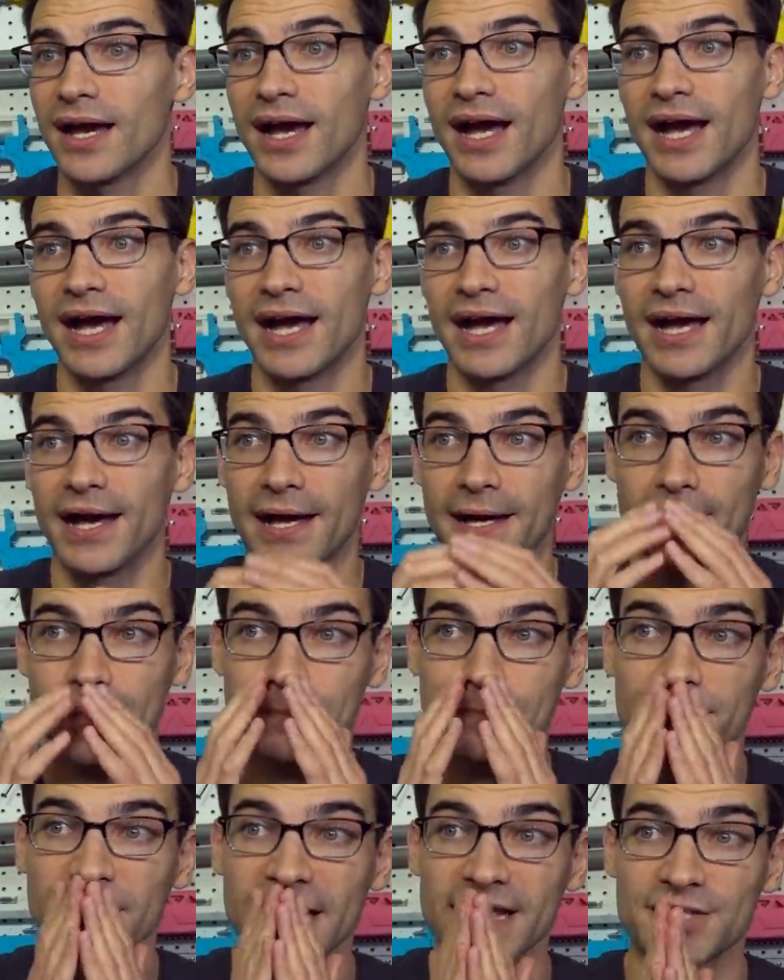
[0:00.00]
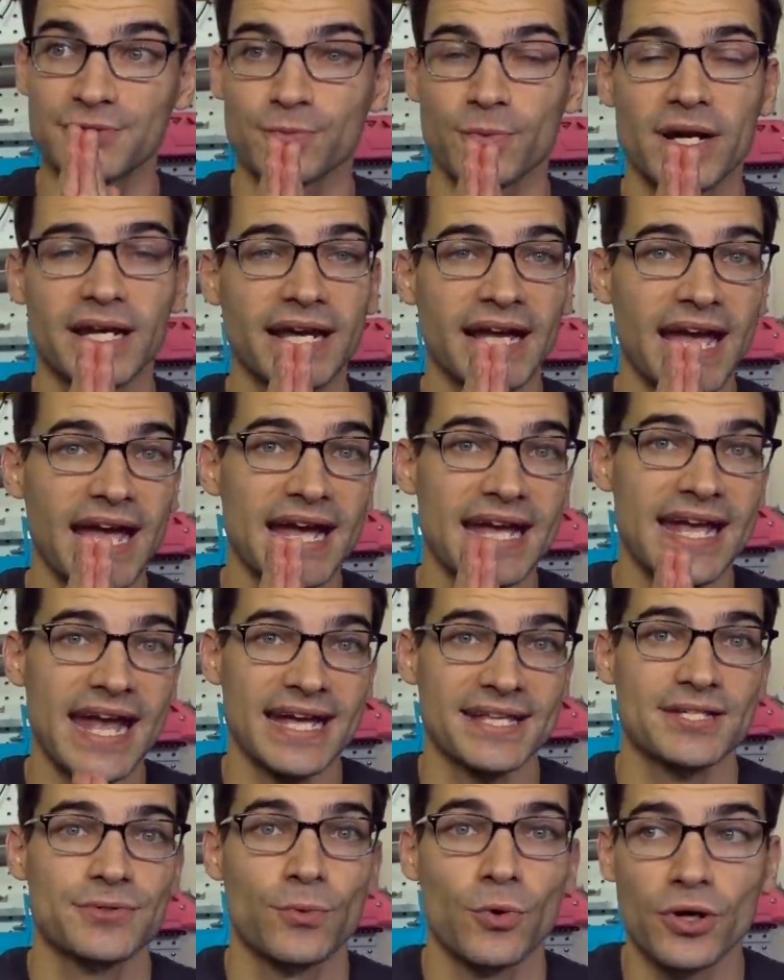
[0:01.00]
It's running a
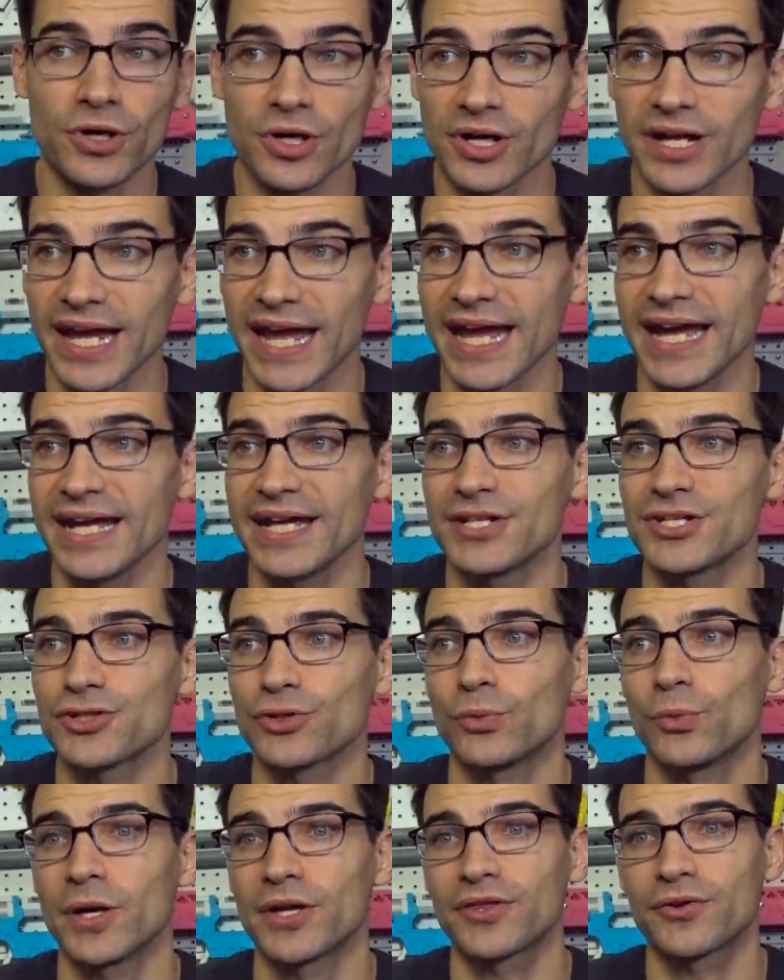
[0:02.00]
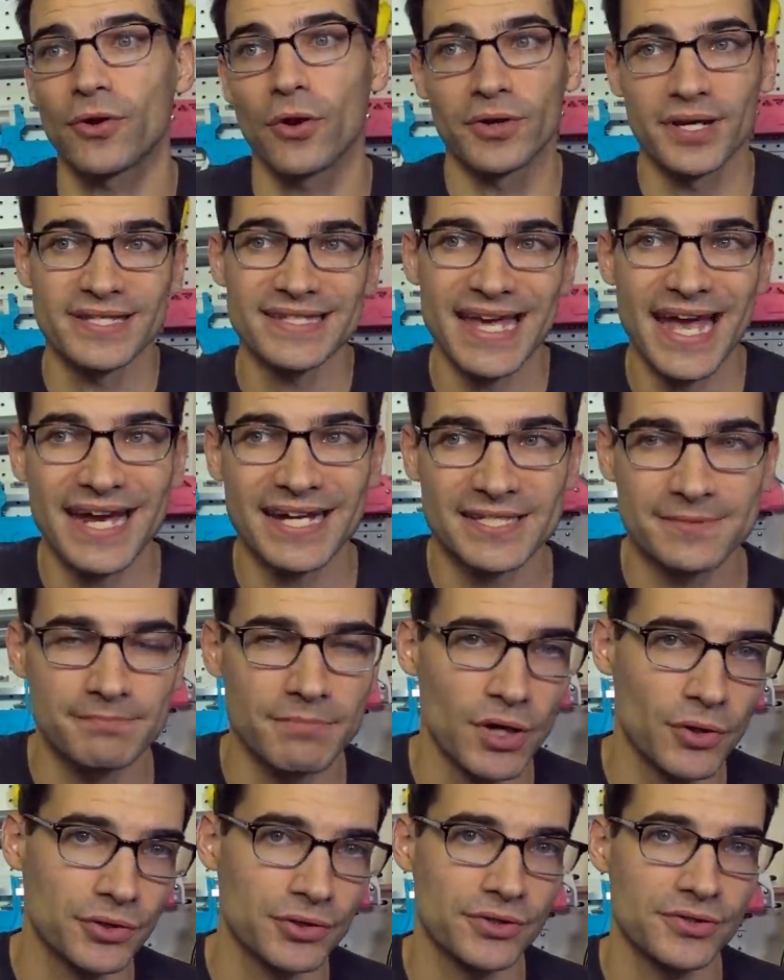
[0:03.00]
canted worker cage with Cronus X
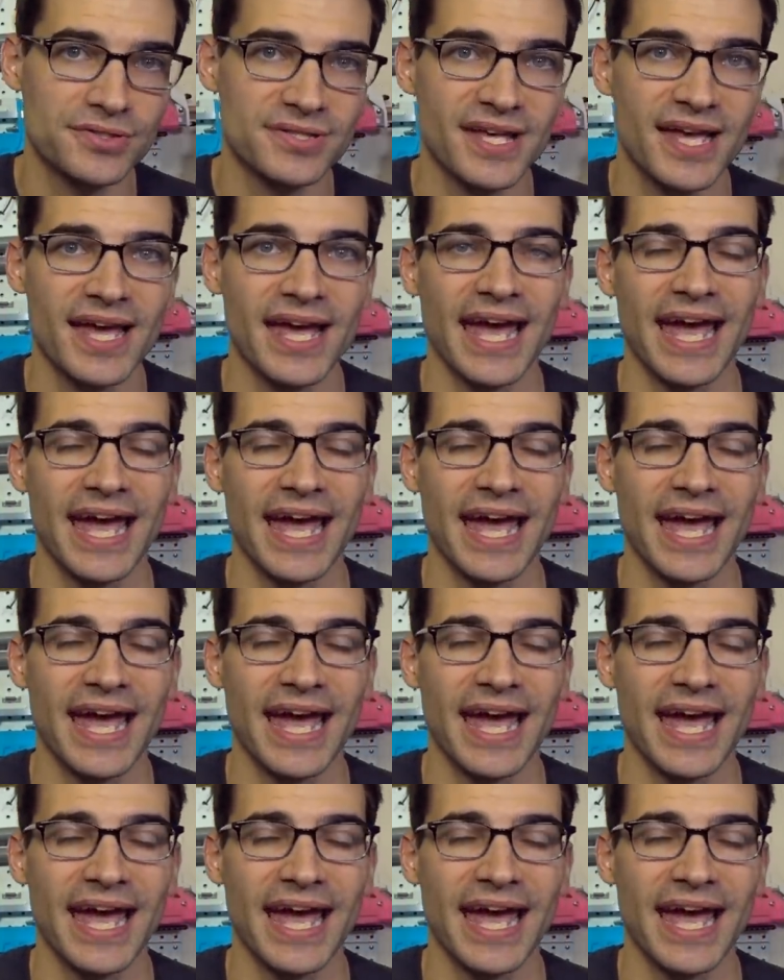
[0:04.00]
motors